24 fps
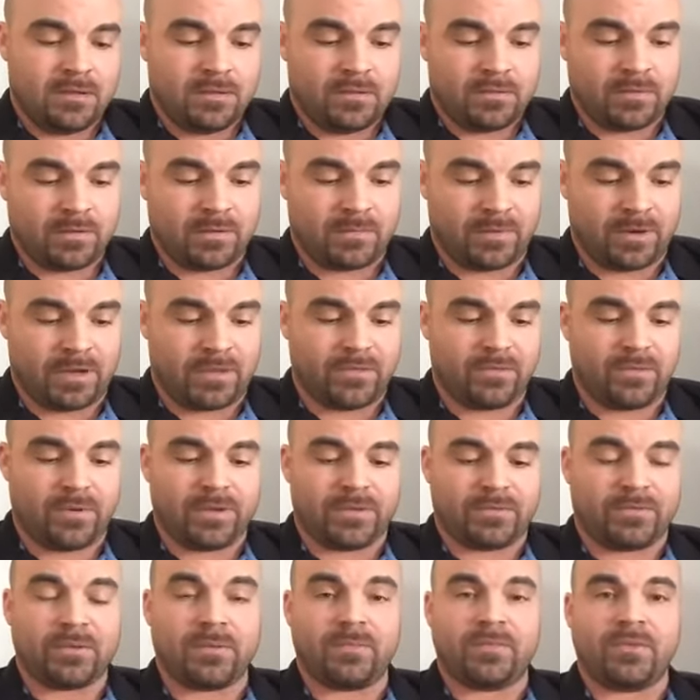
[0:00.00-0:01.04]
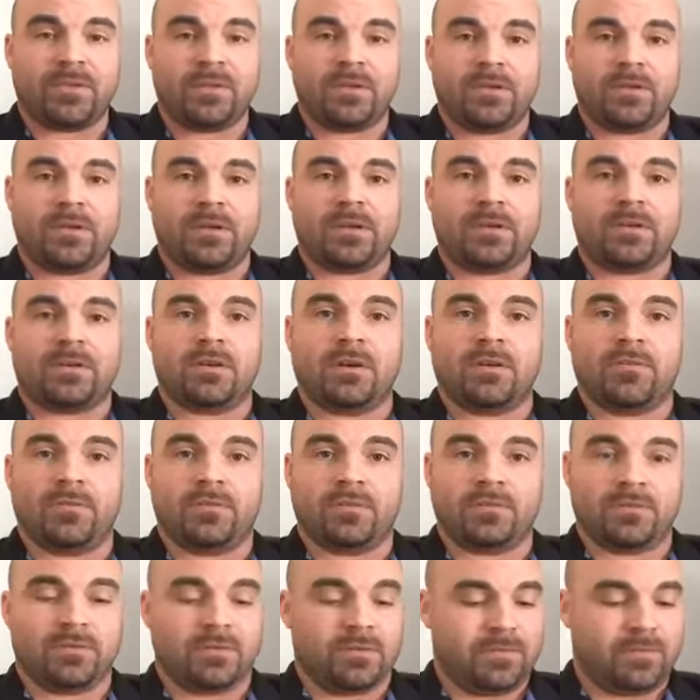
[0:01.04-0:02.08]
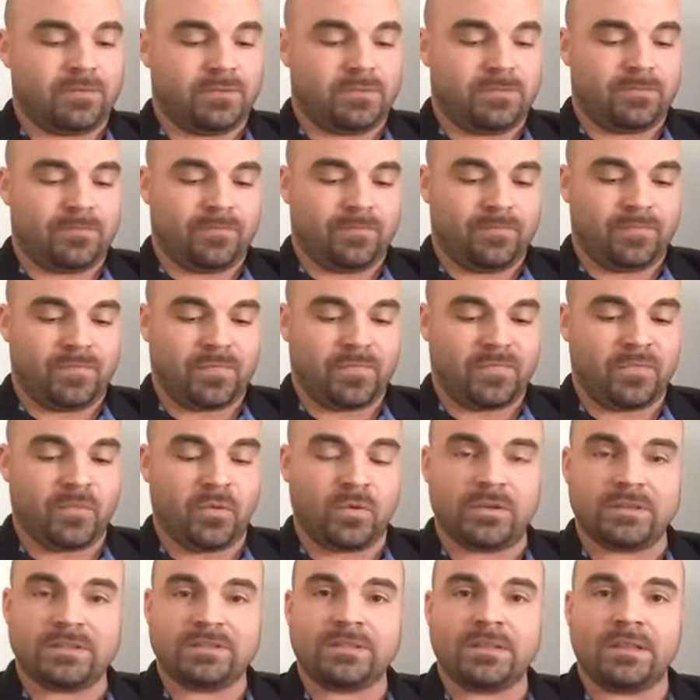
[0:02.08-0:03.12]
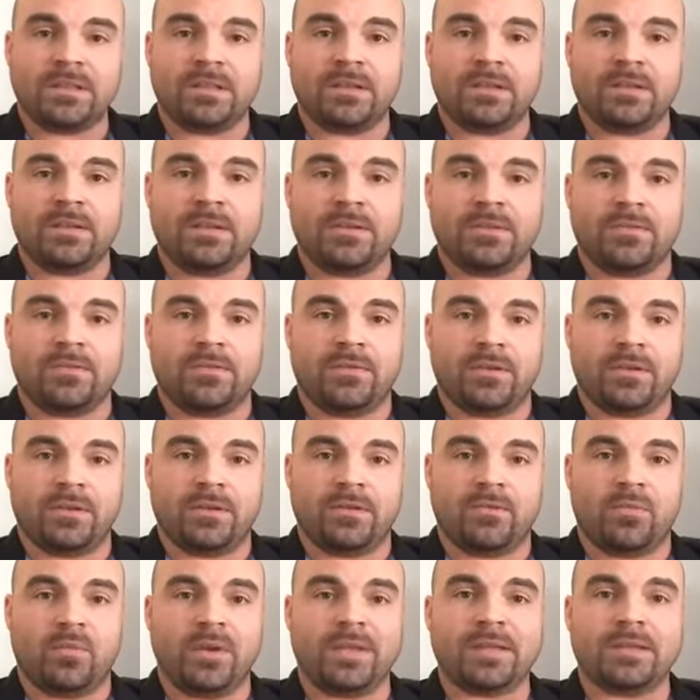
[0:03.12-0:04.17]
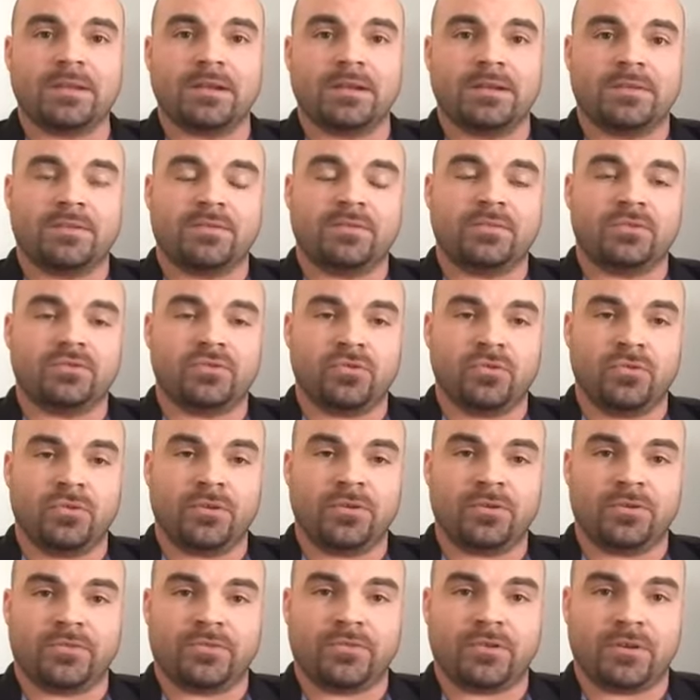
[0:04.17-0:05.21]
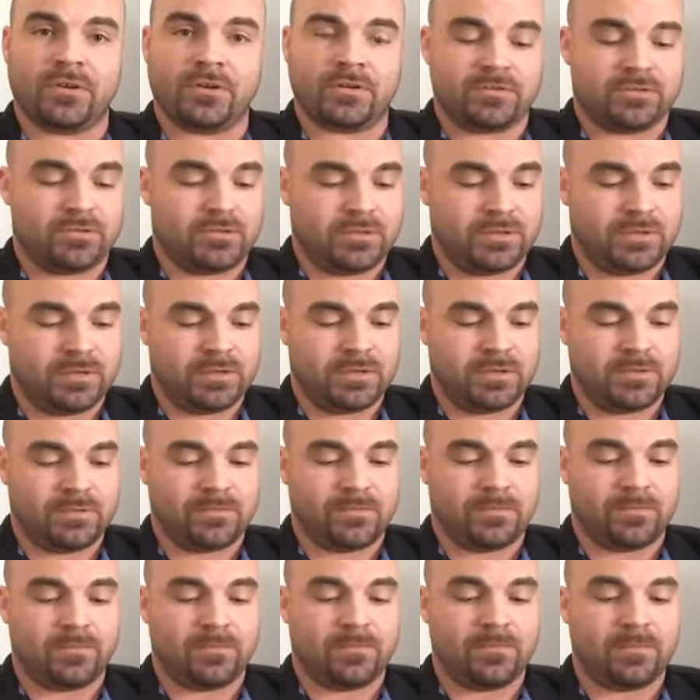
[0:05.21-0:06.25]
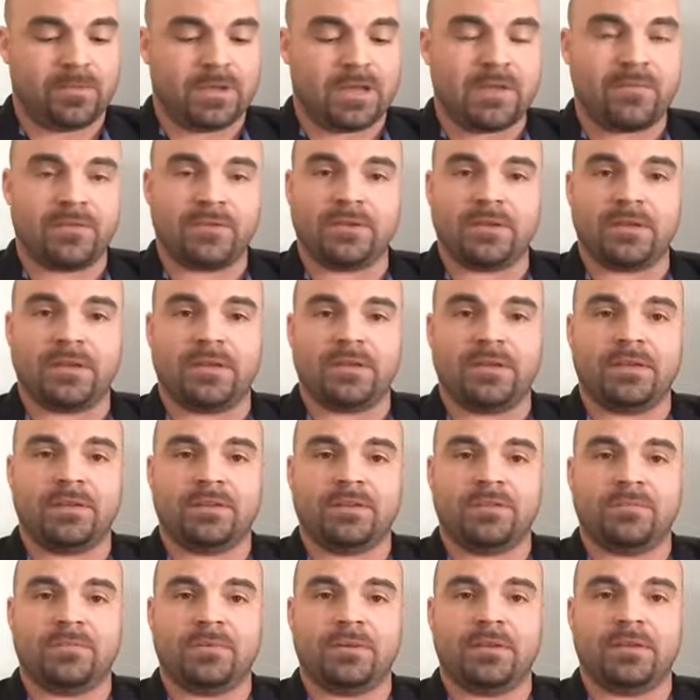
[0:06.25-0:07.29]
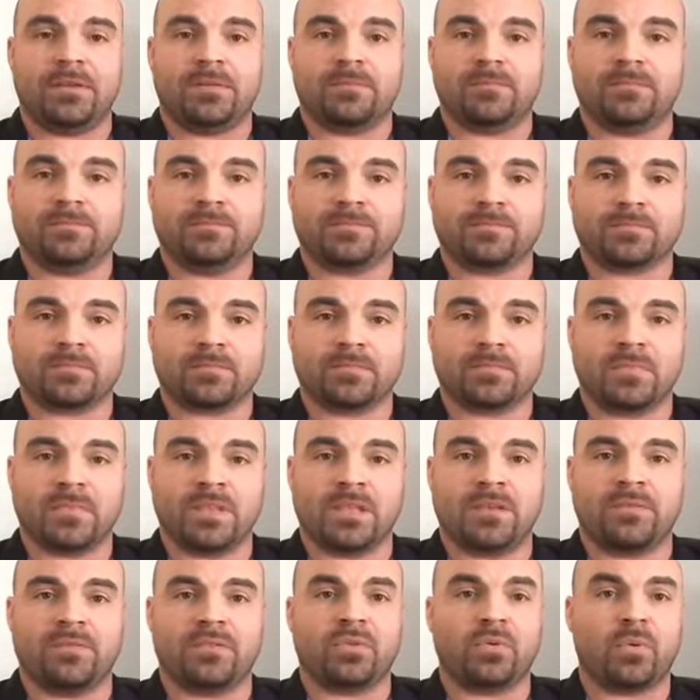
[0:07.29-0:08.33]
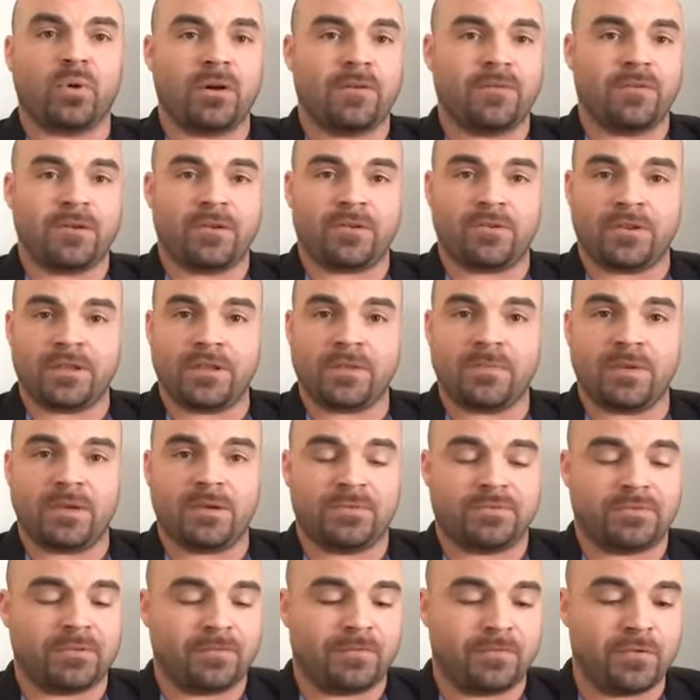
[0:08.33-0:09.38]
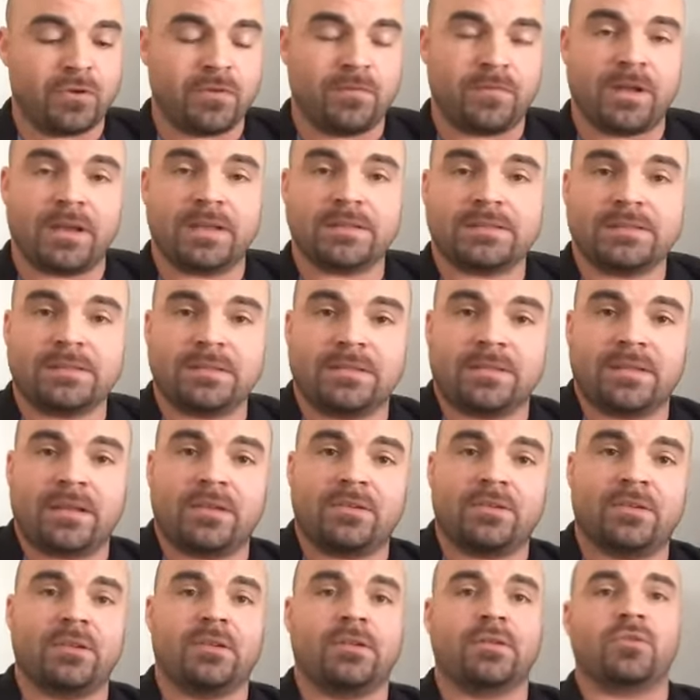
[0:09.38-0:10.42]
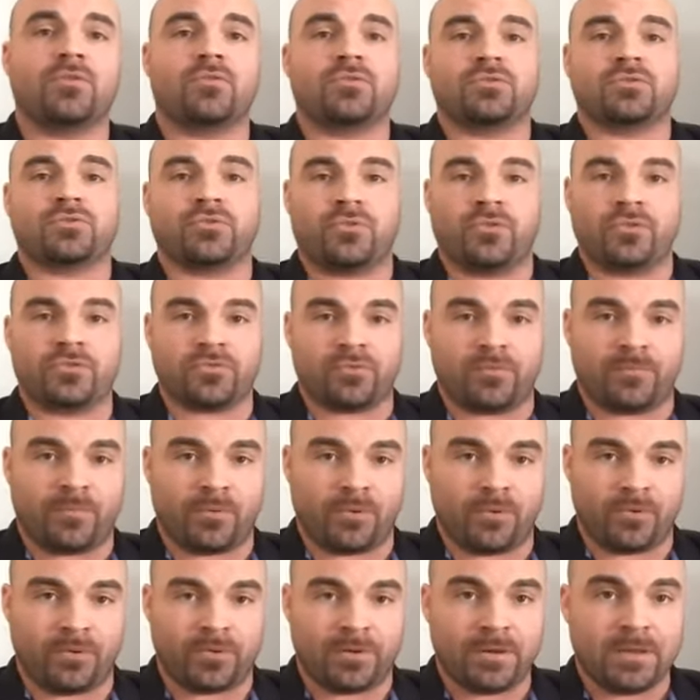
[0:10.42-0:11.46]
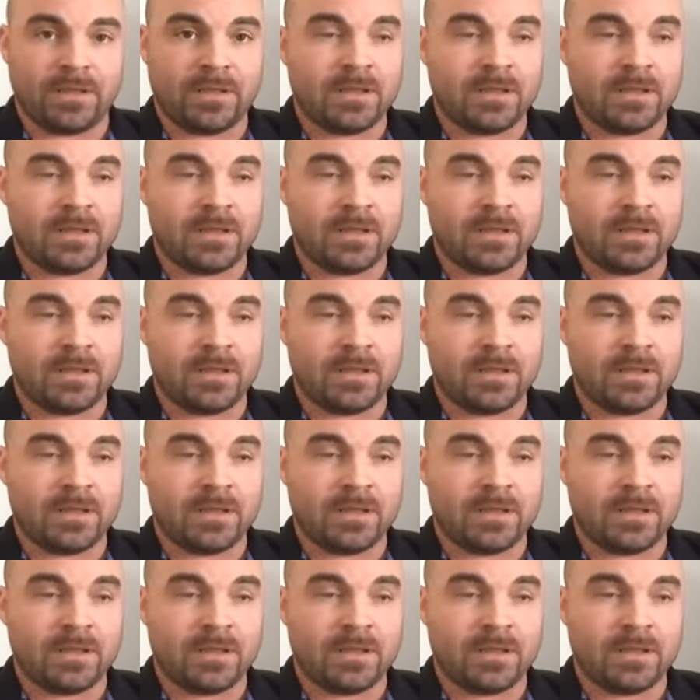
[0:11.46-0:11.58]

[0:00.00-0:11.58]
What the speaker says: And by the way, something they're not covering to the full extent is the WikiLeaks, the Julian Assange. Every day he's been given 1,200 emails. If you have not seen that, you need to go to Drudge Report